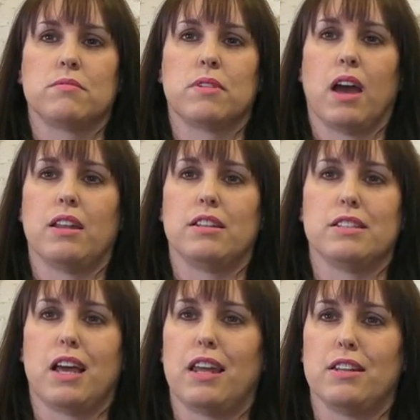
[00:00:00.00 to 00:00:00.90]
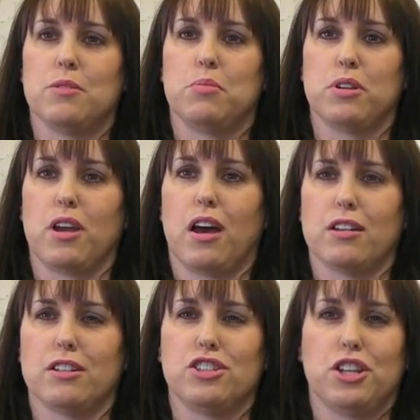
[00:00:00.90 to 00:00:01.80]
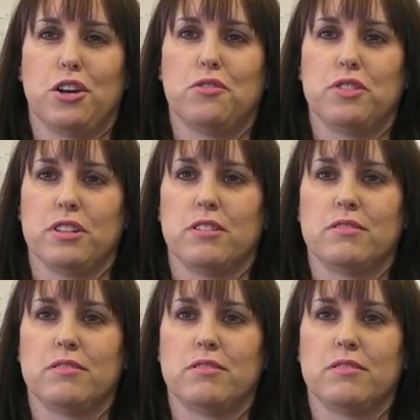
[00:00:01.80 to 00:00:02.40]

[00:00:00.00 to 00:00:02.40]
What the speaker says: kind of decided to put God on a shelf and